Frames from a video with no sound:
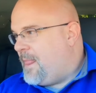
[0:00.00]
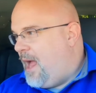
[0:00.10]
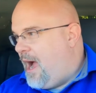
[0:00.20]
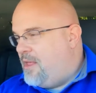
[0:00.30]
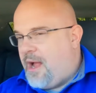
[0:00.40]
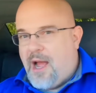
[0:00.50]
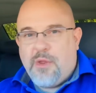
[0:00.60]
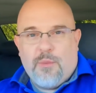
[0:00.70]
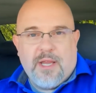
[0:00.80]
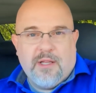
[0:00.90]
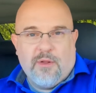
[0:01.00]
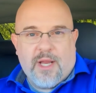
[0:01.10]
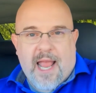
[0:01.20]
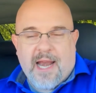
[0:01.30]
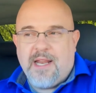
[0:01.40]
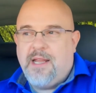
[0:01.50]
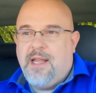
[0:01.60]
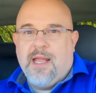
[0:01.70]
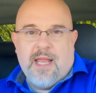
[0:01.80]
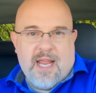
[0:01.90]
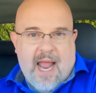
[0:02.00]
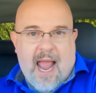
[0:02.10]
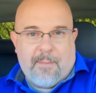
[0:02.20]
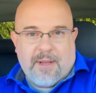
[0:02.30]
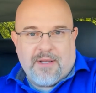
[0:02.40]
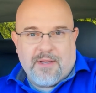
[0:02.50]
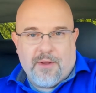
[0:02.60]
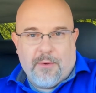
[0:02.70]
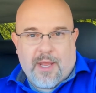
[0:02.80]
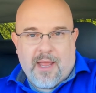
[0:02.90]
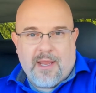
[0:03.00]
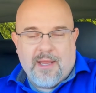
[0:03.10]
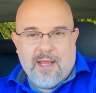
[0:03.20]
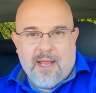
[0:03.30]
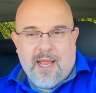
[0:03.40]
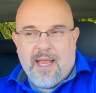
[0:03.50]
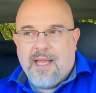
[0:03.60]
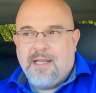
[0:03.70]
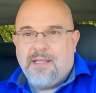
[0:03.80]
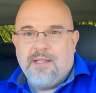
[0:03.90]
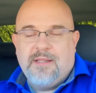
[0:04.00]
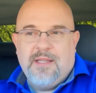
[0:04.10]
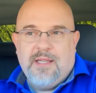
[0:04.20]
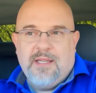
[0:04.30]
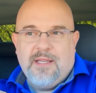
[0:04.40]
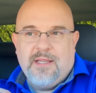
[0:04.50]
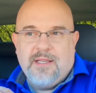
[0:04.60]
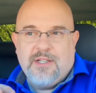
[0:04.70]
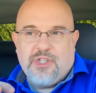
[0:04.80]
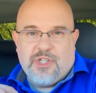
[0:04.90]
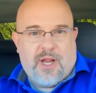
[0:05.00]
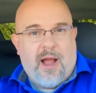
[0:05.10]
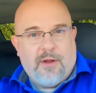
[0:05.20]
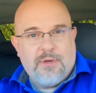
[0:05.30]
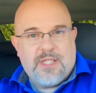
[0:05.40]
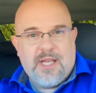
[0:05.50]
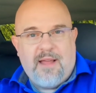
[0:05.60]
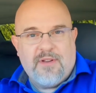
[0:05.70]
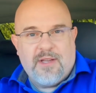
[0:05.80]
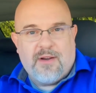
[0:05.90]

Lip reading: Either way you look at it, it happened, okay? And the Chicago 7